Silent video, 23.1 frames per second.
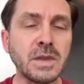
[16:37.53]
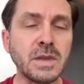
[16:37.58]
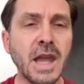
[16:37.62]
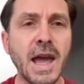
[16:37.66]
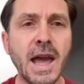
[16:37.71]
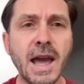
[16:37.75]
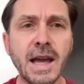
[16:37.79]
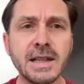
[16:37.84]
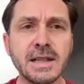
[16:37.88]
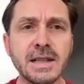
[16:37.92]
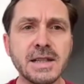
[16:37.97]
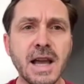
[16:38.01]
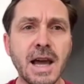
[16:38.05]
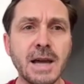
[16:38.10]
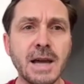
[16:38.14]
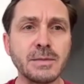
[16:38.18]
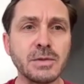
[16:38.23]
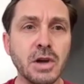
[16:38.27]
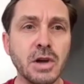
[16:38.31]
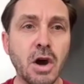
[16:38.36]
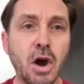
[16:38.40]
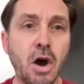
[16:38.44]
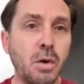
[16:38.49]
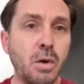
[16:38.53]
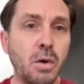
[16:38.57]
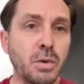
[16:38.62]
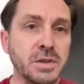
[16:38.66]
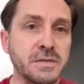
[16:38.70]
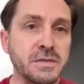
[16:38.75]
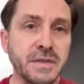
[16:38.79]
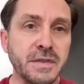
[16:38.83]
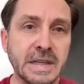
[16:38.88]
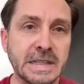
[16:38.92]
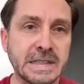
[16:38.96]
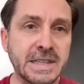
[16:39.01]
enzymes are always
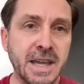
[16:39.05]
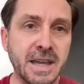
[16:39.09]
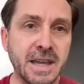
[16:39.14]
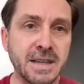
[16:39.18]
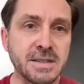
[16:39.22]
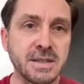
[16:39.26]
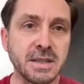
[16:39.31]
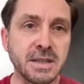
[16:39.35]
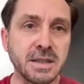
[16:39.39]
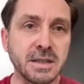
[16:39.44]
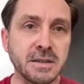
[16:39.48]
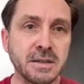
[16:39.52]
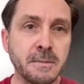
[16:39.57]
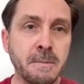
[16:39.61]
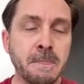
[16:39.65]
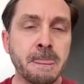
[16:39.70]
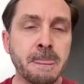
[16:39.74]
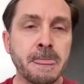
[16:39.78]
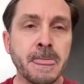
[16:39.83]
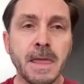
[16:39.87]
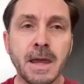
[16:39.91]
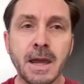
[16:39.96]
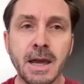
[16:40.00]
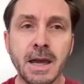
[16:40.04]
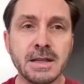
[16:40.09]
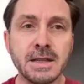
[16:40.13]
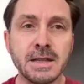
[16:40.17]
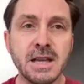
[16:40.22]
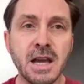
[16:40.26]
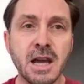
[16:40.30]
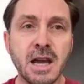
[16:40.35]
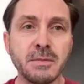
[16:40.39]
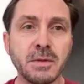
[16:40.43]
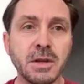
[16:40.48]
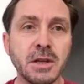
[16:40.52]
fantastic.
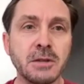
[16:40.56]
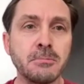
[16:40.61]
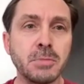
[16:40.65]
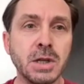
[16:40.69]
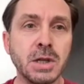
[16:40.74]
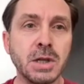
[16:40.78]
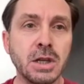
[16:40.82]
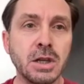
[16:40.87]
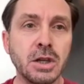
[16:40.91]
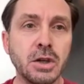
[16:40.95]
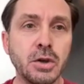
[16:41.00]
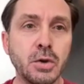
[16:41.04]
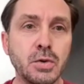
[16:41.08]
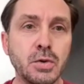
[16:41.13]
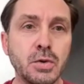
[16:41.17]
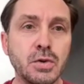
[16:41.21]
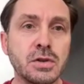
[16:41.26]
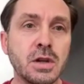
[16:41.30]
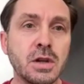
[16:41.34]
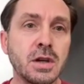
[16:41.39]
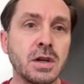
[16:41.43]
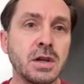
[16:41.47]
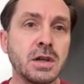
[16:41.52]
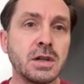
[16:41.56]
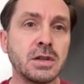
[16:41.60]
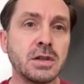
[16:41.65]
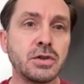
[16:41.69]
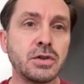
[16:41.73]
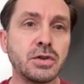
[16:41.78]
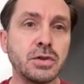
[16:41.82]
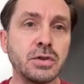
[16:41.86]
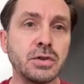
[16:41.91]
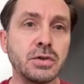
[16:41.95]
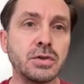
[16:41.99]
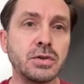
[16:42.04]
Enzyme can be used
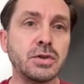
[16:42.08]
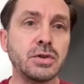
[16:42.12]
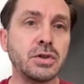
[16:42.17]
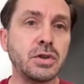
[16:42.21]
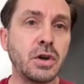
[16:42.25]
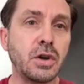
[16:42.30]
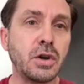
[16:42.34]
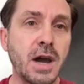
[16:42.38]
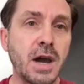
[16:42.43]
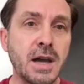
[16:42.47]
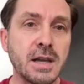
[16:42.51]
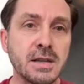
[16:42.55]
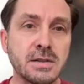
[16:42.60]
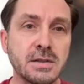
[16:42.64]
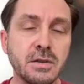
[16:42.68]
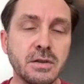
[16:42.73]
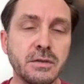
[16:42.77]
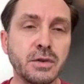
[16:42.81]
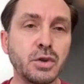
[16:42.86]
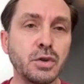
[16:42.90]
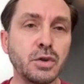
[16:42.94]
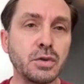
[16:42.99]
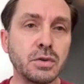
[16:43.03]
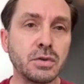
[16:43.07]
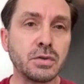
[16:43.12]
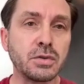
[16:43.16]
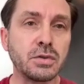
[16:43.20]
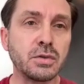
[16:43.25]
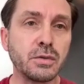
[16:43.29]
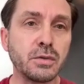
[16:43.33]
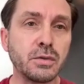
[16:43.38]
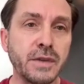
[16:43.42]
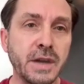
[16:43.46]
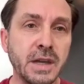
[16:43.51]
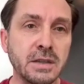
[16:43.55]
to, you know, ask the, your,
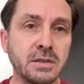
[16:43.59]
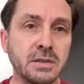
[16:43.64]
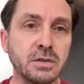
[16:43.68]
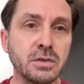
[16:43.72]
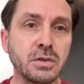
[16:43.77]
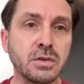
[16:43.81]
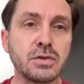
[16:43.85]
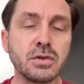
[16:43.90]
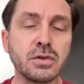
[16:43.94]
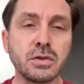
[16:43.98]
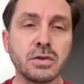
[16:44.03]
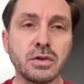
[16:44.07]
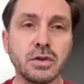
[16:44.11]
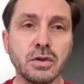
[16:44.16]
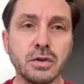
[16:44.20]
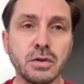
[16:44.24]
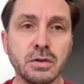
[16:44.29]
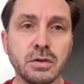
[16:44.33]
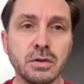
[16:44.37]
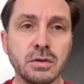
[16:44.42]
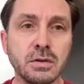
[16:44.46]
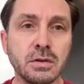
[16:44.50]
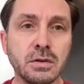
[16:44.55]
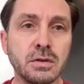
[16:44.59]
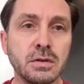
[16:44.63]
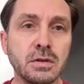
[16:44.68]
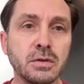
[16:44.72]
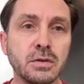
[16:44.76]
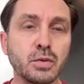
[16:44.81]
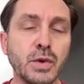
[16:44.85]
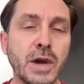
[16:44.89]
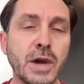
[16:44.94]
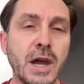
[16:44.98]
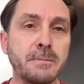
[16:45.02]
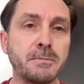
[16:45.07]
your vendors or your
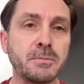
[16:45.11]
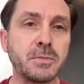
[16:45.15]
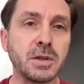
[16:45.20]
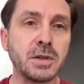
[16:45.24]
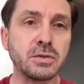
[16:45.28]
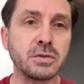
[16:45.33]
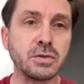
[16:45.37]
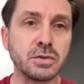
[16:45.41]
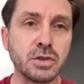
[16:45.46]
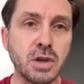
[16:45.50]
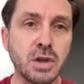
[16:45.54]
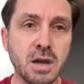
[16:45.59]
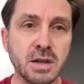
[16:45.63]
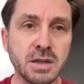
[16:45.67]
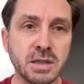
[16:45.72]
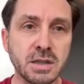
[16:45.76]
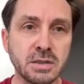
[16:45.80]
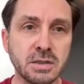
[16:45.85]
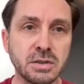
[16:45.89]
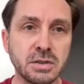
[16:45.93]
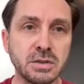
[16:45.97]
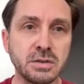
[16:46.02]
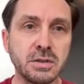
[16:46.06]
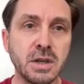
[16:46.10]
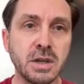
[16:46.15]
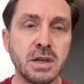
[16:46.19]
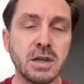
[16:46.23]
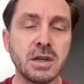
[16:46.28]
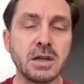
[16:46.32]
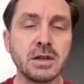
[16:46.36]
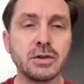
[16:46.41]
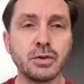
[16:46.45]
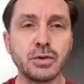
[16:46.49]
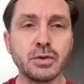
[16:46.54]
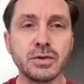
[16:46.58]
rep that you're talking to, to
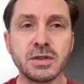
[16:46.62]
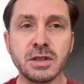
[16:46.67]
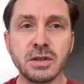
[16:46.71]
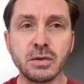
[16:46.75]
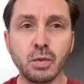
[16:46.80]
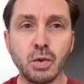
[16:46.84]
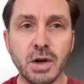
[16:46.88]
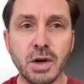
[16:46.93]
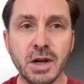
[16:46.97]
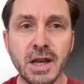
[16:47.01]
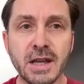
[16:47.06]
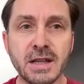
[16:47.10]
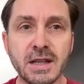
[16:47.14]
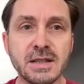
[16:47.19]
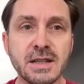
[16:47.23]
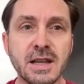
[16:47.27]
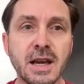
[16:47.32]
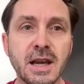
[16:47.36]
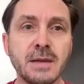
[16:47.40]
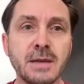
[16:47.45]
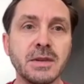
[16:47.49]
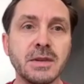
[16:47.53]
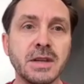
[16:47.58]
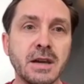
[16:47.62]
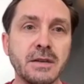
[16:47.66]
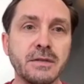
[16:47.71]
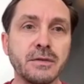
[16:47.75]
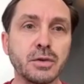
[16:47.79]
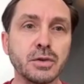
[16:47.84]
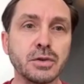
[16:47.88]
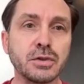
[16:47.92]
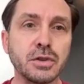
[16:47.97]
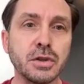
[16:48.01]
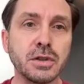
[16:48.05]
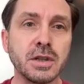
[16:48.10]
see what enzyme they have for
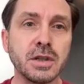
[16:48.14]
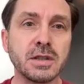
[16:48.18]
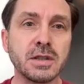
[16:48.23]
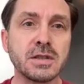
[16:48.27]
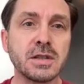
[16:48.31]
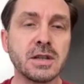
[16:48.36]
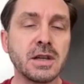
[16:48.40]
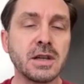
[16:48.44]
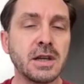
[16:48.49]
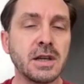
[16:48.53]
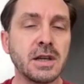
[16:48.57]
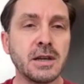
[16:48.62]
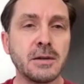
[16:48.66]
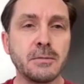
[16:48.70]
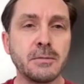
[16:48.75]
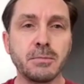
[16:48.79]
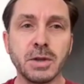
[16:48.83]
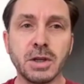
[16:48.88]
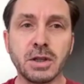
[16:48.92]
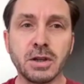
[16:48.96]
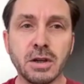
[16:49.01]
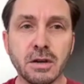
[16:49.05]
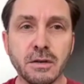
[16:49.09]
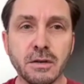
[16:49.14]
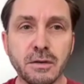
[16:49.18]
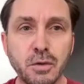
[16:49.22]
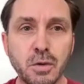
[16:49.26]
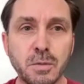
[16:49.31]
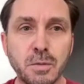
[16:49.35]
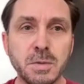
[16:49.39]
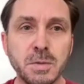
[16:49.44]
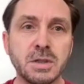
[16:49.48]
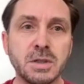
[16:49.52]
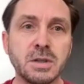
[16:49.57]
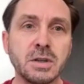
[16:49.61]
donuts. Be careful,
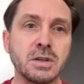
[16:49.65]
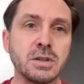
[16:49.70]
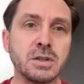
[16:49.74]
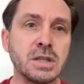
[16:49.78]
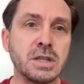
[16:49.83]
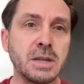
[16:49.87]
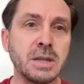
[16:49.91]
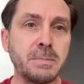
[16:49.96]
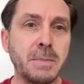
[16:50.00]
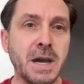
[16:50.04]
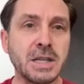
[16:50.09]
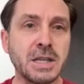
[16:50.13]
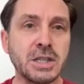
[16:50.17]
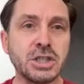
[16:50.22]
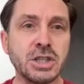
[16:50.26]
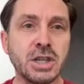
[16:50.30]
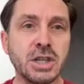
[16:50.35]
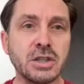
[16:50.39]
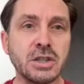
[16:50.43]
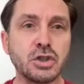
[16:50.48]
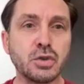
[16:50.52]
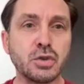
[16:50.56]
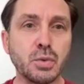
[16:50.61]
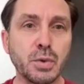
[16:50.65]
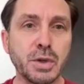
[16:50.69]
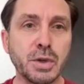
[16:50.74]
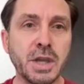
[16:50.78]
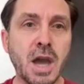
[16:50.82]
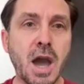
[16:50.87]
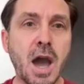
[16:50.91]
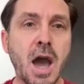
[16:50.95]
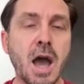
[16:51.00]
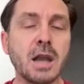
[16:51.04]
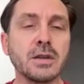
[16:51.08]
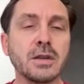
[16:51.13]
because it might change the
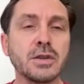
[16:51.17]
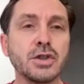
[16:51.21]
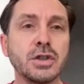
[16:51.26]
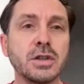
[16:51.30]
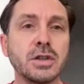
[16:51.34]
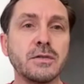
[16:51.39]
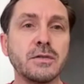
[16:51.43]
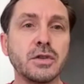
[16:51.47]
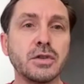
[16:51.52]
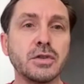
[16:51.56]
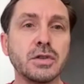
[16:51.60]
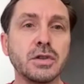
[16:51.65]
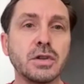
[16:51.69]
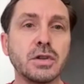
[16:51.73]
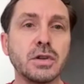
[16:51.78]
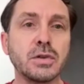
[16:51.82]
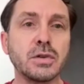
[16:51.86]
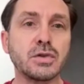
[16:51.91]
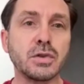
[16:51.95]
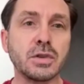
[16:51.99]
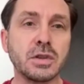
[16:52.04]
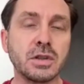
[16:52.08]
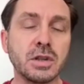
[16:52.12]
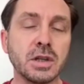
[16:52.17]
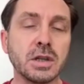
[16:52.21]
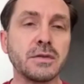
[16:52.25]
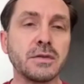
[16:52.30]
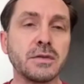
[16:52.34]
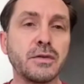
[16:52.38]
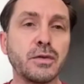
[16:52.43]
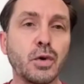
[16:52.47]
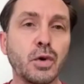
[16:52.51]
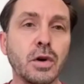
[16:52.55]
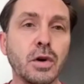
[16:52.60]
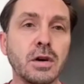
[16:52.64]
rheology of the dough. So
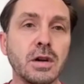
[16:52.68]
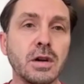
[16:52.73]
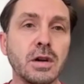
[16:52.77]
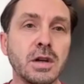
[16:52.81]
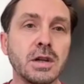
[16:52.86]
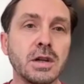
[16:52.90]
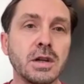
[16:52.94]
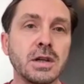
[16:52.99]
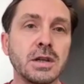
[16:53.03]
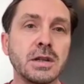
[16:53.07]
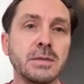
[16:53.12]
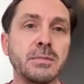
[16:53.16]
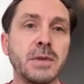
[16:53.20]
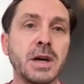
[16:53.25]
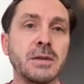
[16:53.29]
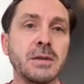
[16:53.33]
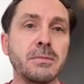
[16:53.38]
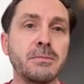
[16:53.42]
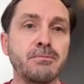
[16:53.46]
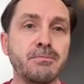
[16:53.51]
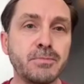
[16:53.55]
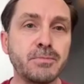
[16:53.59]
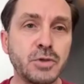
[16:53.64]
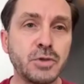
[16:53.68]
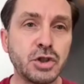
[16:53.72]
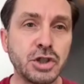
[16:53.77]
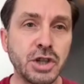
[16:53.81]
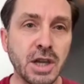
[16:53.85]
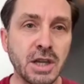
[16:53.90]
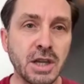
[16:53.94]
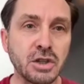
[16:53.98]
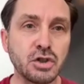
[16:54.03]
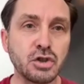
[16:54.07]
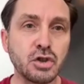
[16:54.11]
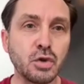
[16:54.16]
therefore it might
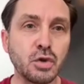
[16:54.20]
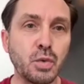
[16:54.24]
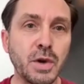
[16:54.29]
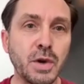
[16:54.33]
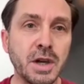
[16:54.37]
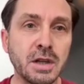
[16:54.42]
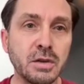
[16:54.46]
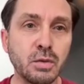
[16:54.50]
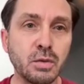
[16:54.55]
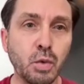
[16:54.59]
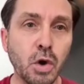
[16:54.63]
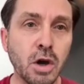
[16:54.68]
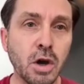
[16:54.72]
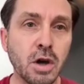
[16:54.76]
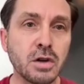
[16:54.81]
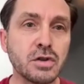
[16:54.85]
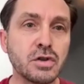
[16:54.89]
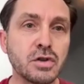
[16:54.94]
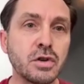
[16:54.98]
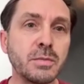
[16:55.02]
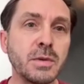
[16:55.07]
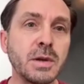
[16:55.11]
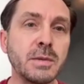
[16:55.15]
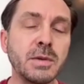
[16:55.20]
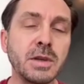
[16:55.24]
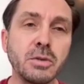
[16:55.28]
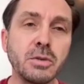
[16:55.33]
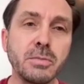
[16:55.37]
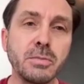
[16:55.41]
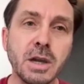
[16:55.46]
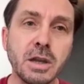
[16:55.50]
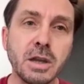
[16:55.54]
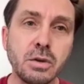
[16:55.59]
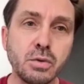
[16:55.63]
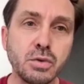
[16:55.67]
change the way it works. So maybe you
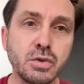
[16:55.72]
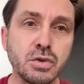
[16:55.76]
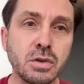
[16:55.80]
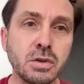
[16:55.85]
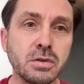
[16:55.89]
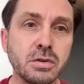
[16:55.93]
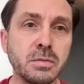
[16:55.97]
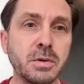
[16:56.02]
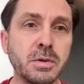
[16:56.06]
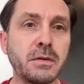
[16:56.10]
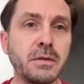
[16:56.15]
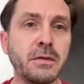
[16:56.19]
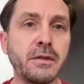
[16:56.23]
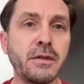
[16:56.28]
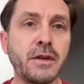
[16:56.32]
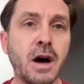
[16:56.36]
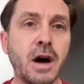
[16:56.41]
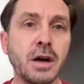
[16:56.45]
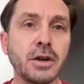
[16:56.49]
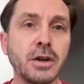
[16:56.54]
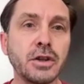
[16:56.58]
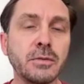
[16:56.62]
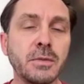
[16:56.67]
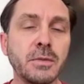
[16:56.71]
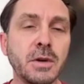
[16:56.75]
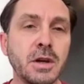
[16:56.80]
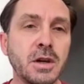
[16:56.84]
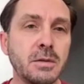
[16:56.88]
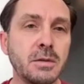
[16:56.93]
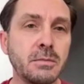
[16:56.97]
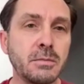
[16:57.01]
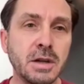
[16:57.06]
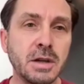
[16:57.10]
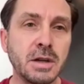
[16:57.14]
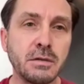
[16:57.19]
might lose a little bit of volume,
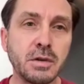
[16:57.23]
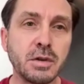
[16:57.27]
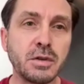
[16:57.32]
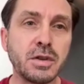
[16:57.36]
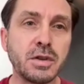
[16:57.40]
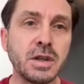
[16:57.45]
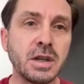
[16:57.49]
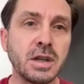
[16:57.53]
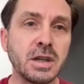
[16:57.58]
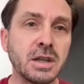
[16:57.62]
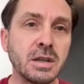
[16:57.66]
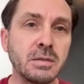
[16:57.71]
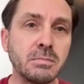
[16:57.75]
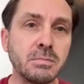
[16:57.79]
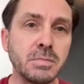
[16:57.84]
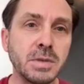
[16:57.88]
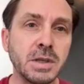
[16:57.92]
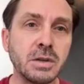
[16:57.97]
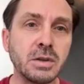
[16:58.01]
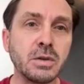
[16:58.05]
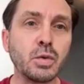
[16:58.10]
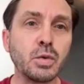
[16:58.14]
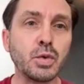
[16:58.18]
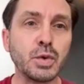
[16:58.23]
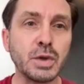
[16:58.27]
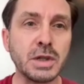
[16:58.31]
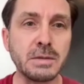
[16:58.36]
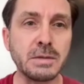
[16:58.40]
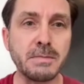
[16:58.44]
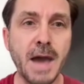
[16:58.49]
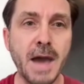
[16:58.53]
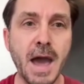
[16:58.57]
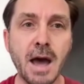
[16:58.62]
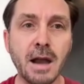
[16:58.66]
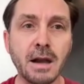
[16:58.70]
but everything can be
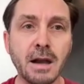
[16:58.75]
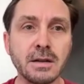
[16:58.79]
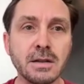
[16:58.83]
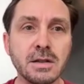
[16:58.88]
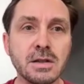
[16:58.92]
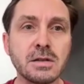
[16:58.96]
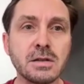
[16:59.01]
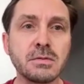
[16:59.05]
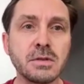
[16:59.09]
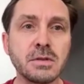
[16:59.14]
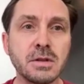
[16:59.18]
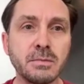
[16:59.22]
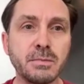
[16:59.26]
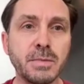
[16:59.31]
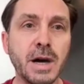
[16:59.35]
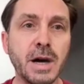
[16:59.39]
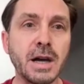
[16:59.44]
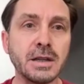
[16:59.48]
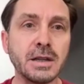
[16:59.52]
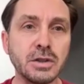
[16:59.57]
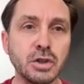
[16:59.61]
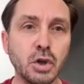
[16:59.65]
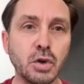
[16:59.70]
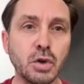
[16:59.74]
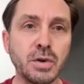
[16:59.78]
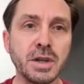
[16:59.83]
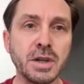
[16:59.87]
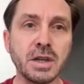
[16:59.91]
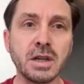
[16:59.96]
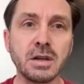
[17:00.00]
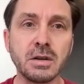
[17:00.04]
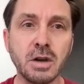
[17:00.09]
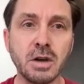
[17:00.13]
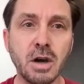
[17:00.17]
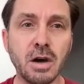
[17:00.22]
rebalanced by
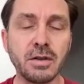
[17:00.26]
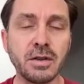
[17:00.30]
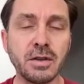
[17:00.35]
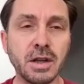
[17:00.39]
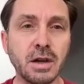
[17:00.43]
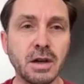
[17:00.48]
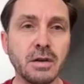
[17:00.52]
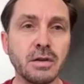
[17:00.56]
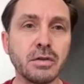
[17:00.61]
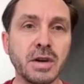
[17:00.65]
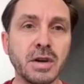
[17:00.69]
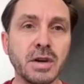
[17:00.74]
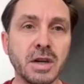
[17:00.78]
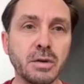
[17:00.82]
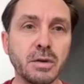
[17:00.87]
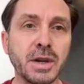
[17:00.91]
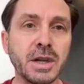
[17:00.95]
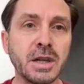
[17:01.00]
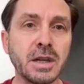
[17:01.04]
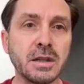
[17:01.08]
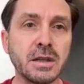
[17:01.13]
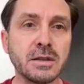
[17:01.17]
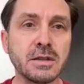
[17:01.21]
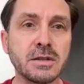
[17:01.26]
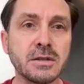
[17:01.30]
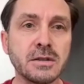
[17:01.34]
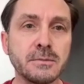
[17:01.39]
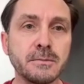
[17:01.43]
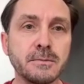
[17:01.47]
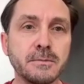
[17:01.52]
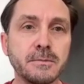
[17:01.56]
knowing all the other ingredients.